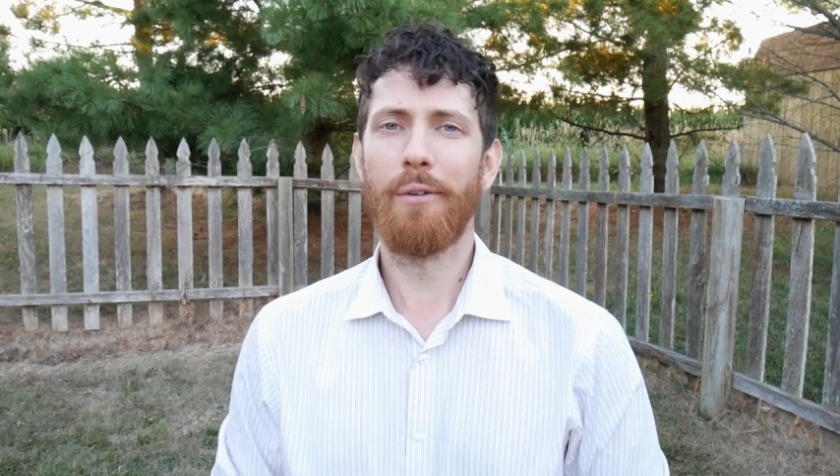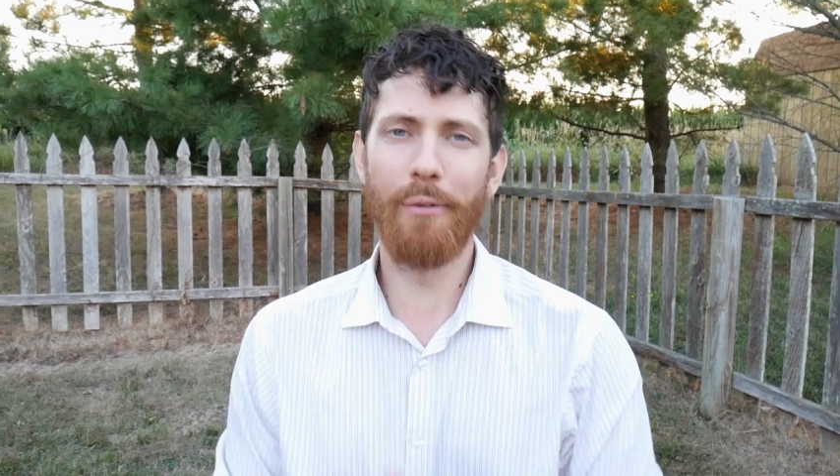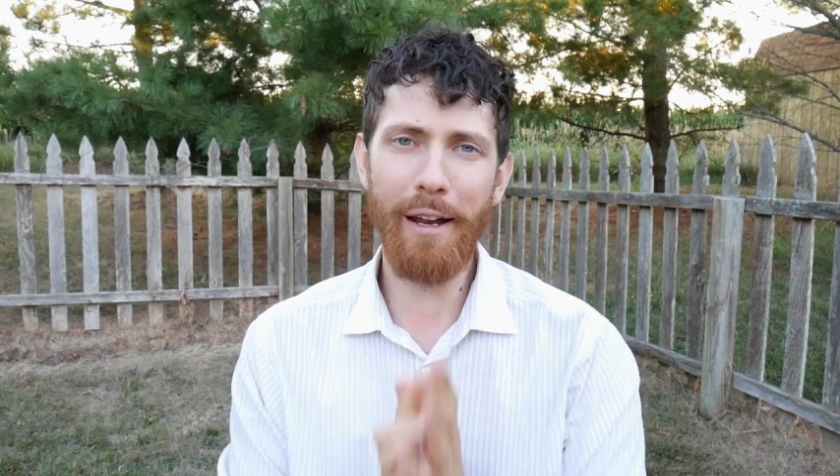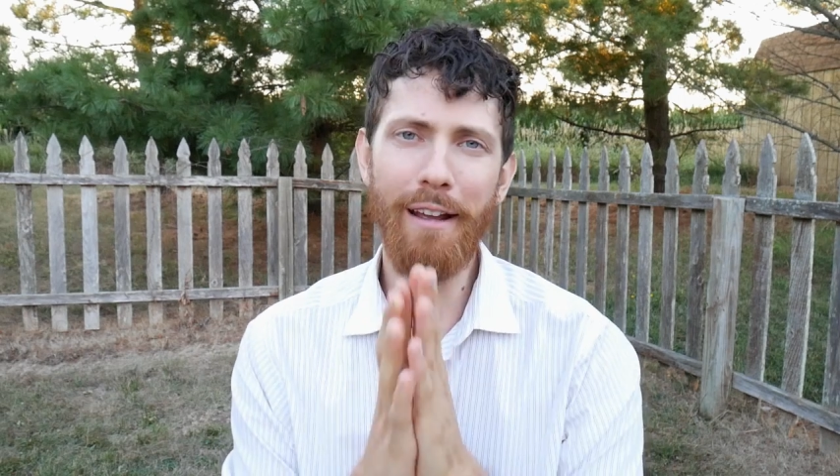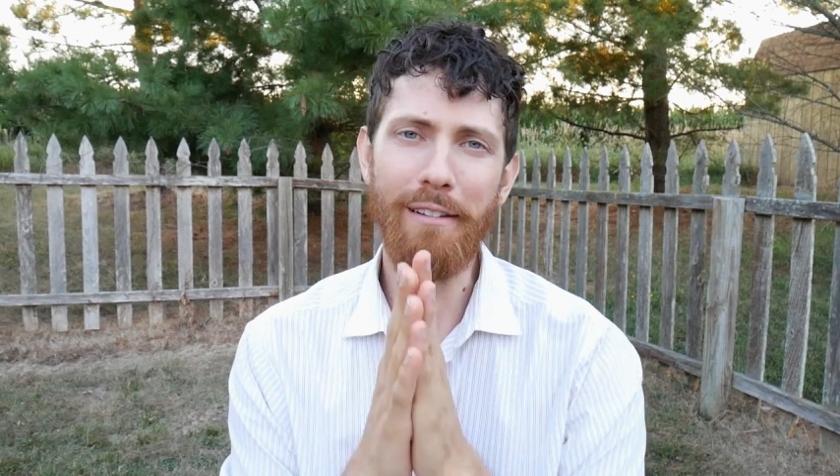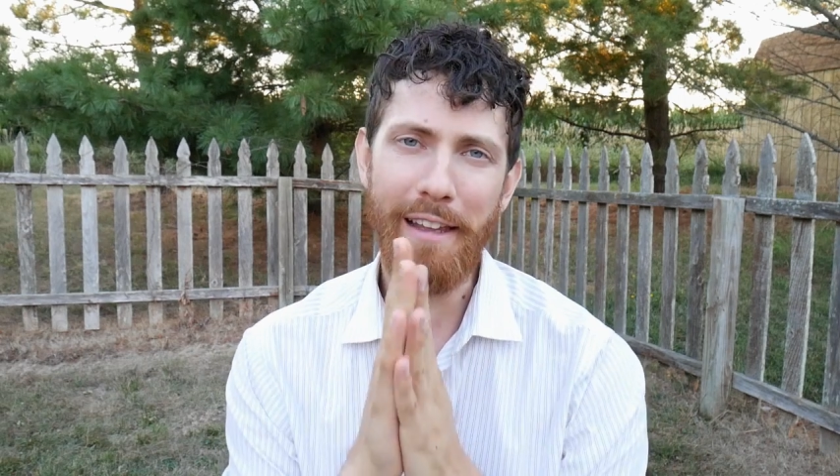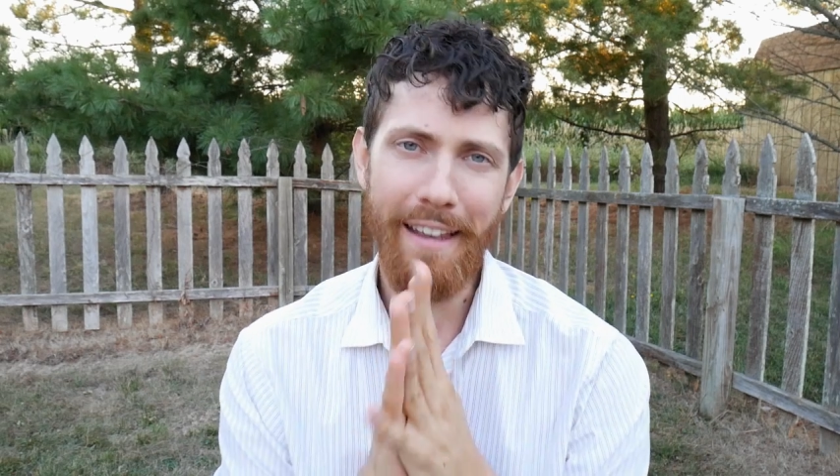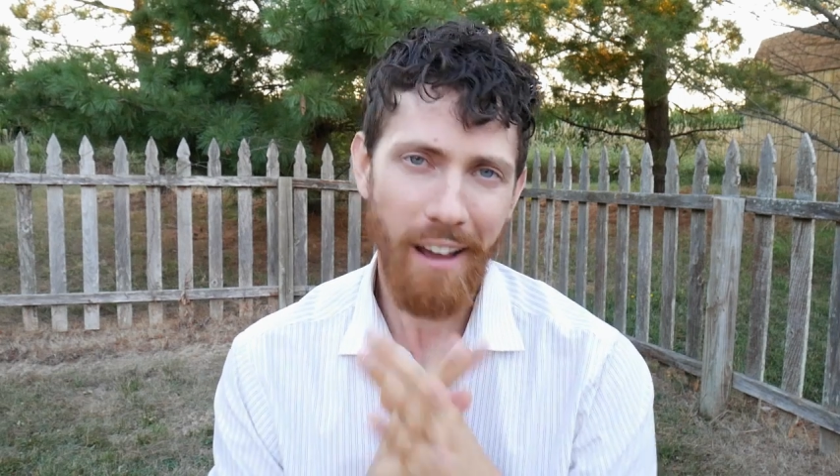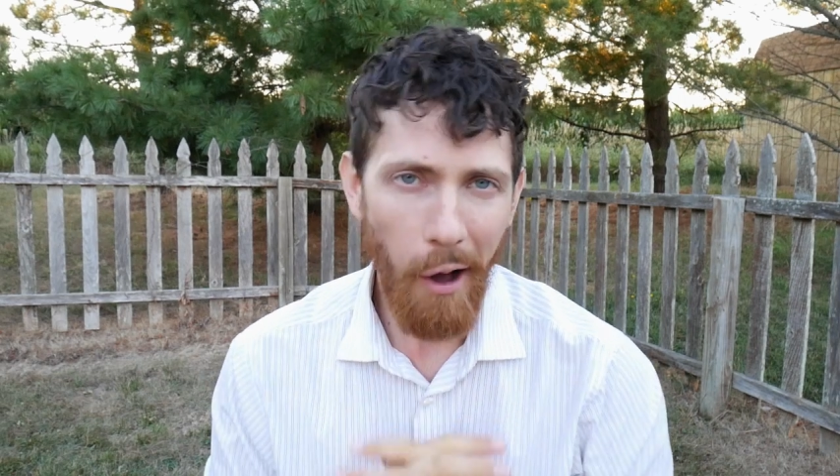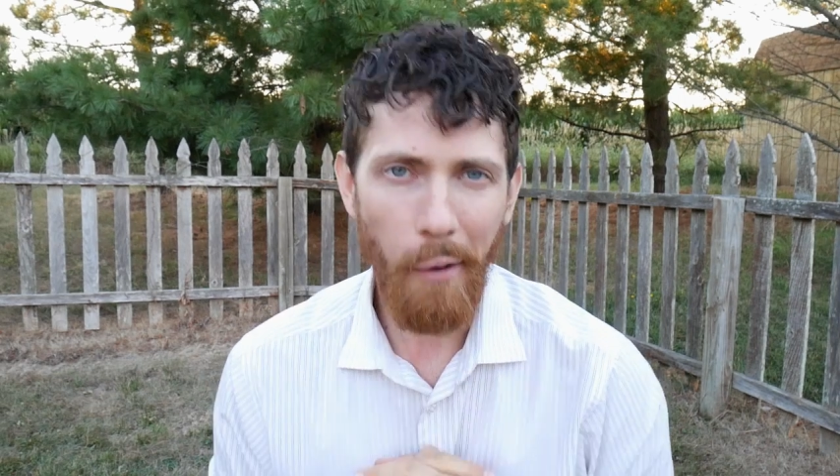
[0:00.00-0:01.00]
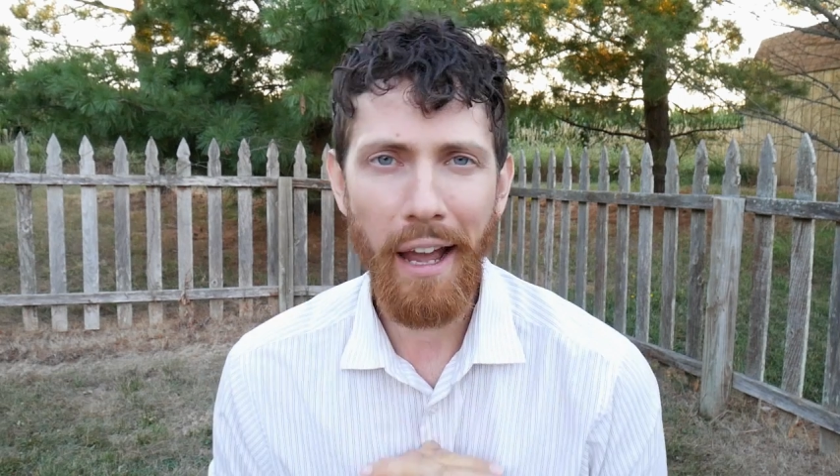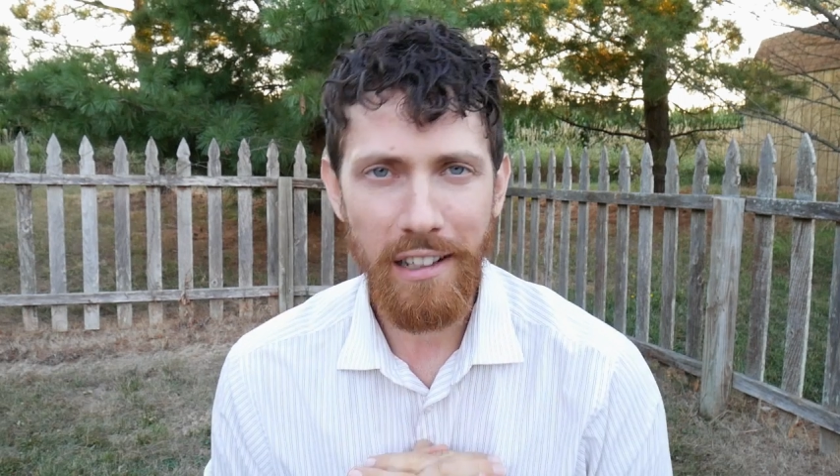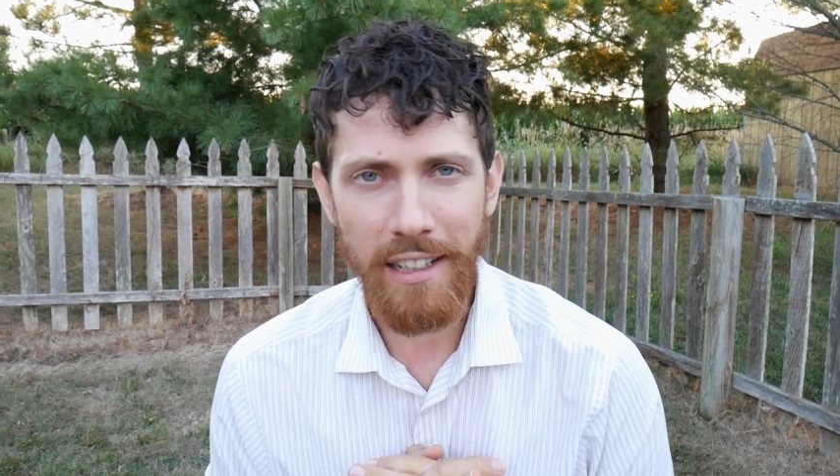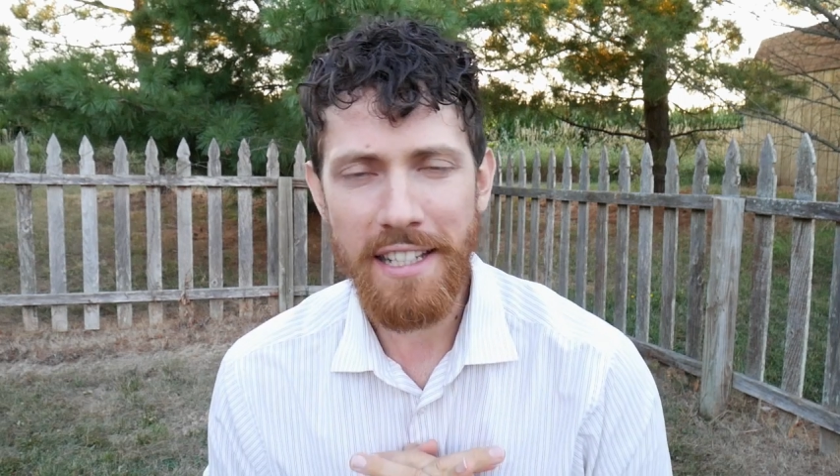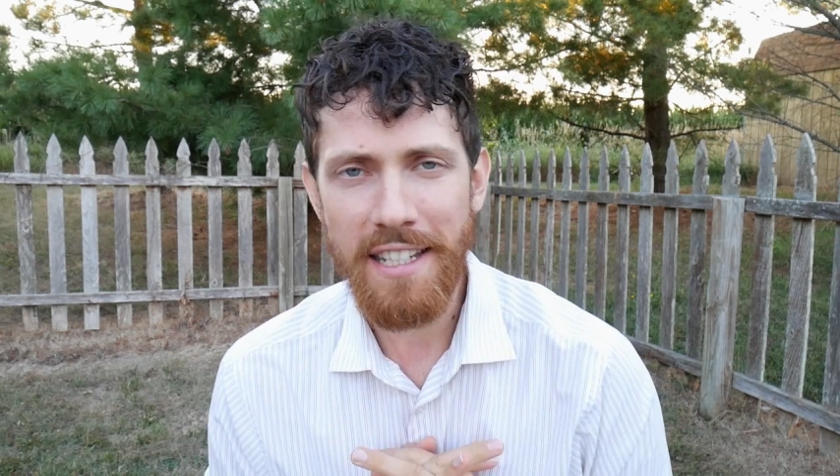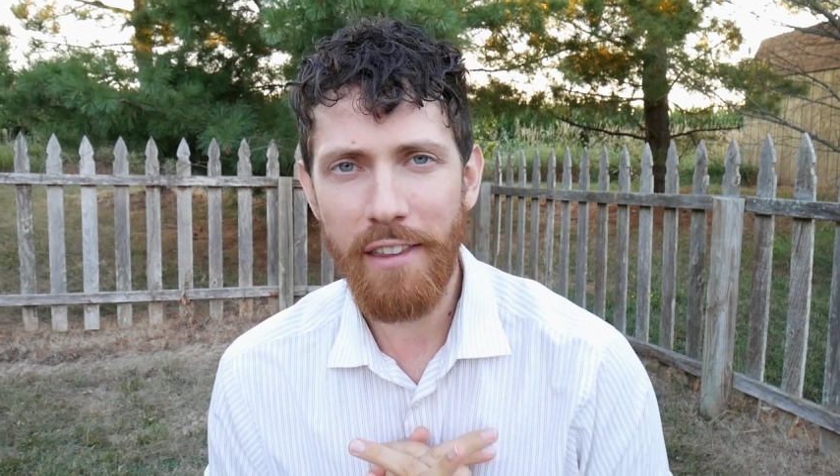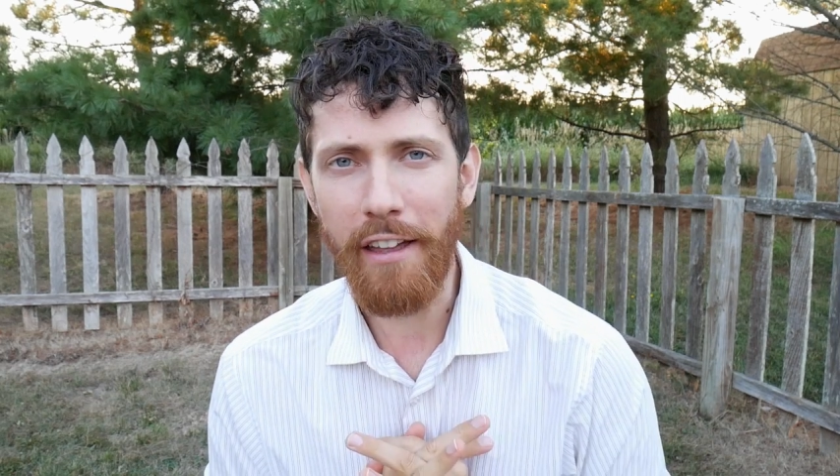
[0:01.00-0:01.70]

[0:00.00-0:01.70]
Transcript: Really? Okay, let's say